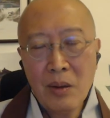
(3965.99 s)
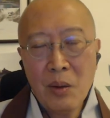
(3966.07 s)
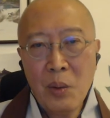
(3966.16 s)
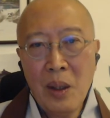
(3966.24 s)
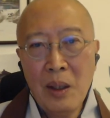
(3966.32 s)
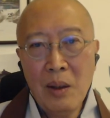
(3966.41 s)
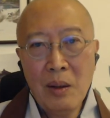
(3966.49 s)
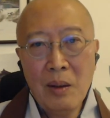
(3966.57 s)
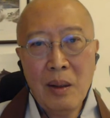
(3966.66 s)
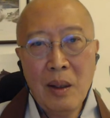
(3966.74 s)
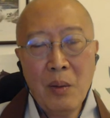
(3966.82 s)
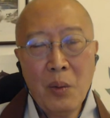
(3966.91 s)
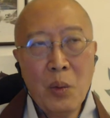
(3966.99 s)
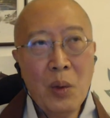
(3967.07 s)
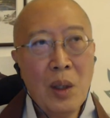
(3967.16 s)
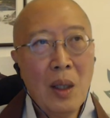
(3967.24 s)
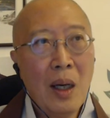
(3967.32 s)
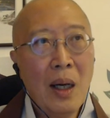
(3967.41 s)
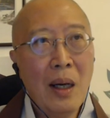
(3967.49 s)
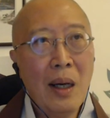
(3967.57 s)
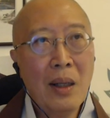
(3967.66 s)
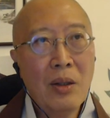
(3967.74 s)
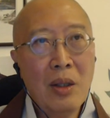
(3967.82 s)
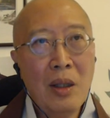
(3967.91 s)
the way that we
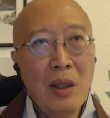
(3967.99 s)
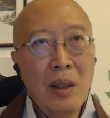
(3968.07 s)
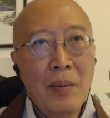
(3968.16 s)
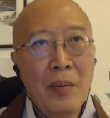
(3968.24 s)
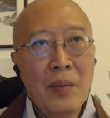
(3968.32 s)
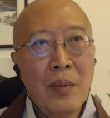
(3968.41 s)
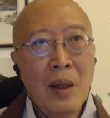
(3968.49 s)
are actually,